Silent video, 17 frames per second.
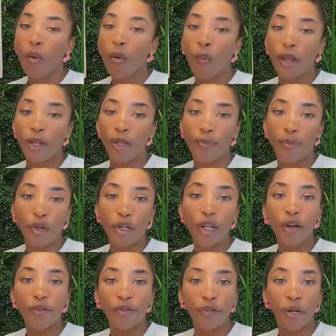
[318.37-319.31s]
when you book
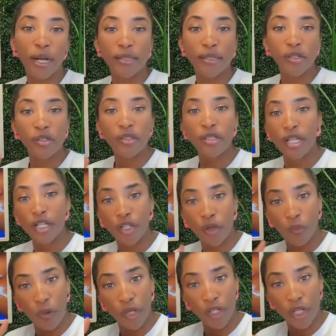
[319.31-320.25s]
your free
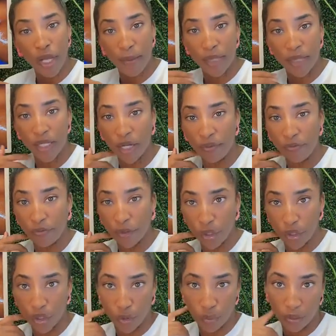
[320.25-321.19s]
consultation, which can be done
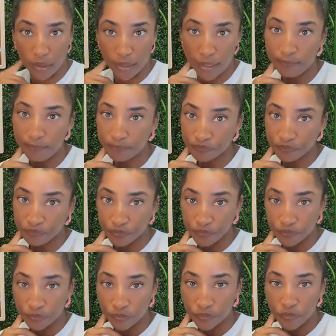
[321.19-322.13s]
virtually,
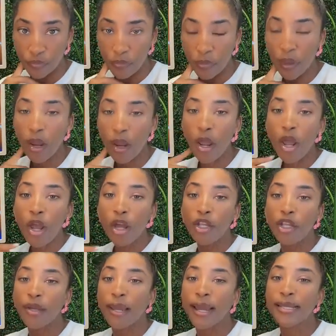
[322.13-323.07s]

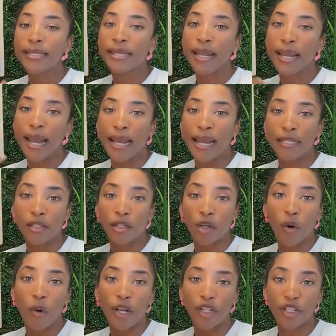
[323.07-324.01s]
you guys can ask the
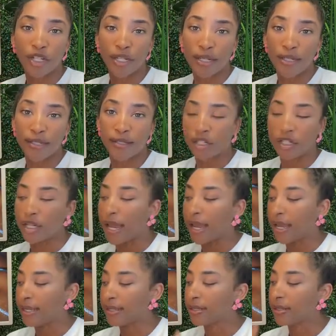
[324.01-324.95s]
questions such
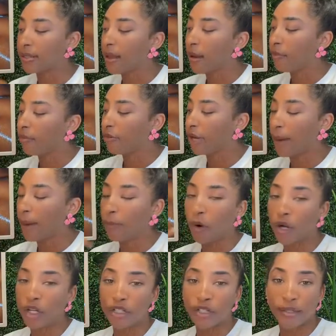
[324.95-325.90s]
as pre-op
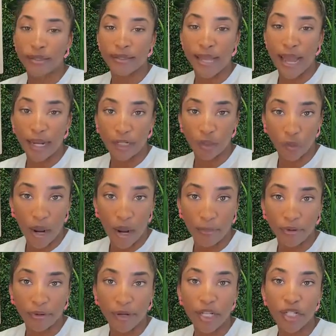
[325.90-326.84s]
questions, actual
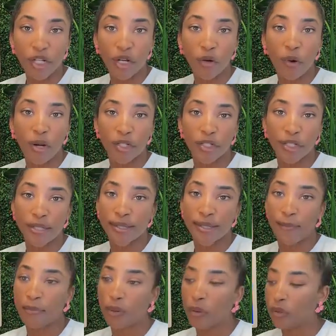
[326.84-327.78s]
operation questions,
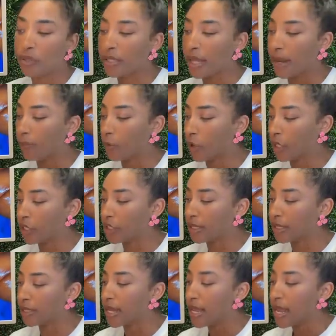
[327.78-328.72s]
and post-op
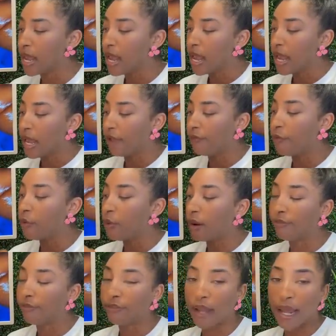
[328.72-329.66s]
questions. If you
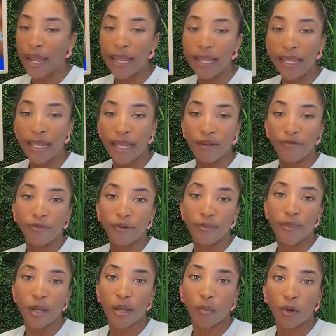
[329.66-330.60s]
are flying in from
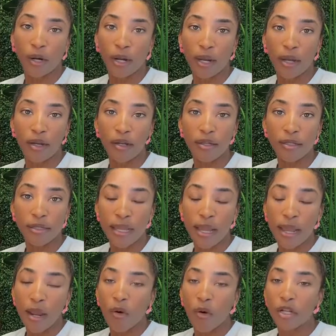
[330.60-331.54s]
somewhere else,
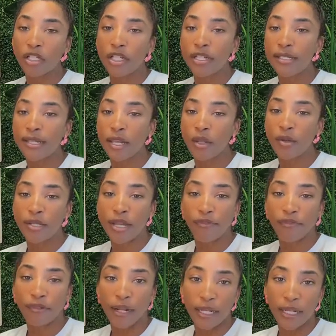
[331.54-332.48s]
questions that you
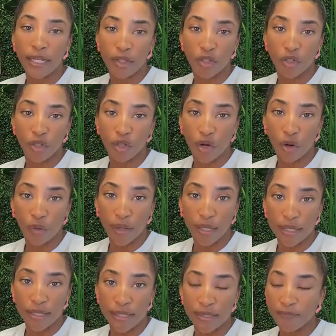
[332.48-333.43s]
definitely need to know
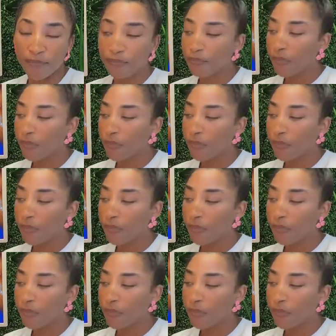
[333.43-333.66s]
is,